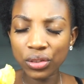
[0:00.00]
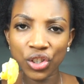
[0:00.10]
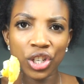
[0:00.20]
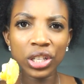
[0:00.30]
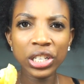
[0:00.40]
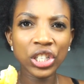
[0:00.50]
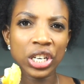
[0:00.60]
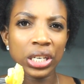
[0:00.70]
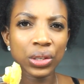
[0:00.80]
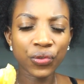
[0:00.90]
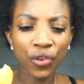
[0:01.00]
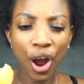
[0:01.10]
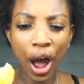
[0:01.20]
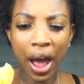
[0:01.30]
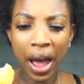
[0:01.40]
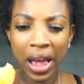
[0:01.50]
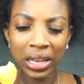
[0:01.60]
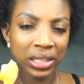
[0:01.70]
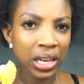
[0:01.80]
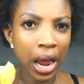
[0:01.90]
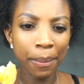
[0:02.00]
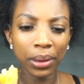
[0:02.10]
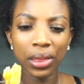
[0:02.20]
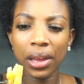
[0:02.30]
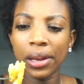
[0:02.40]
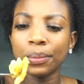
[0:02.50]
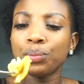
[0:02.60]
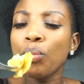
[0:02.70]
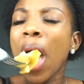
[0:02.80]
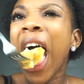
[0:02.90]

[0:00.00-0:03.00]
chili cheese fries type of thing.